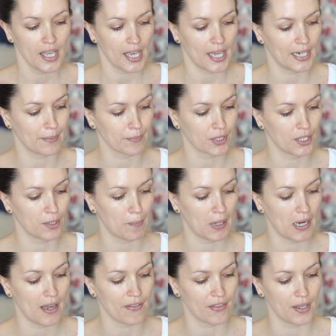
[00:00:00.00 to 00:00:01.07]
and I'm going to
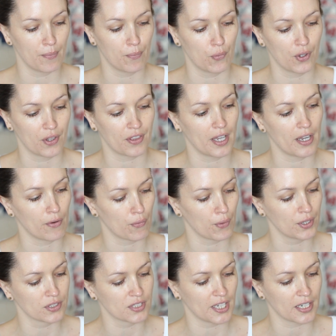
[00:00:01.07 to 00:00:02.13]
apply them with a
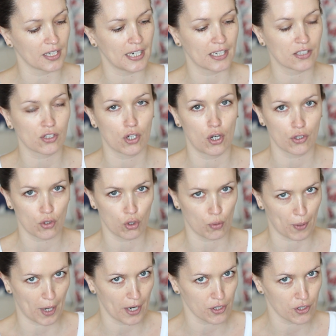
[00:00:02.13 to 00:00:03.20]
Real Techniques contour
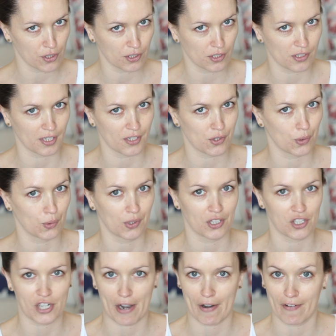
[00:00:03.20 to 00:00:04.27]
brush, because I saw
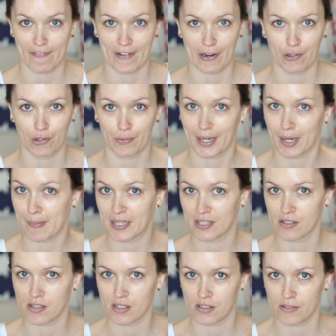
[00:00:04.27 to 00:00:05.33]
that Sharon Farrell
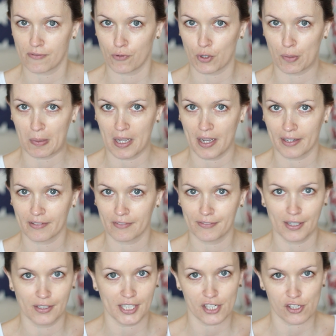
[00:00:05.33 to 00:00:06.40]
recommends this for applying
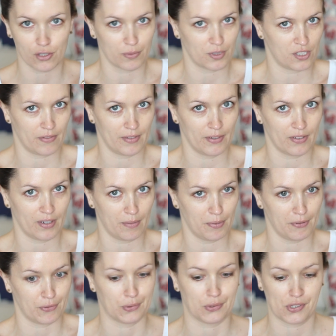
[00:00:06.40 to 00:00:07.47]
foundation, which I've never done
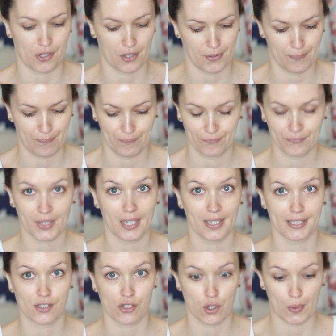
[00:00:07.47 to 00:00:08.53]
before, so
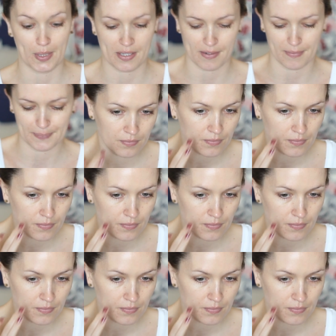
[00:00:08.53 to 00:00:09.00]
let's do it.